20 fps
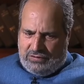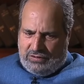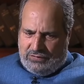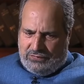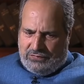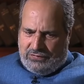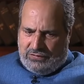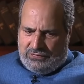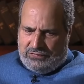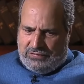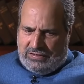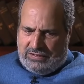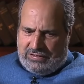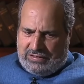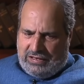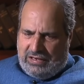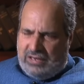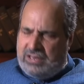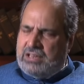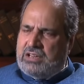of, of the
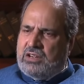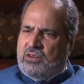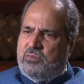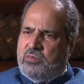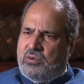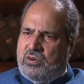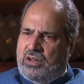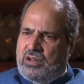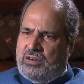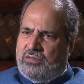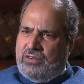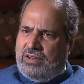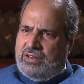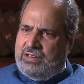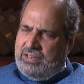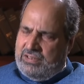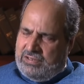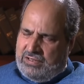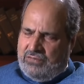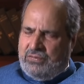killing of Burhan
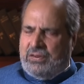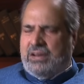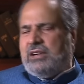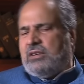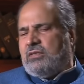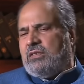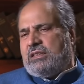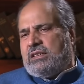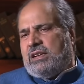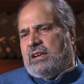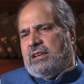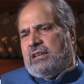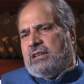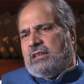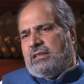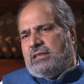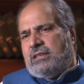Wani, the way it was handled.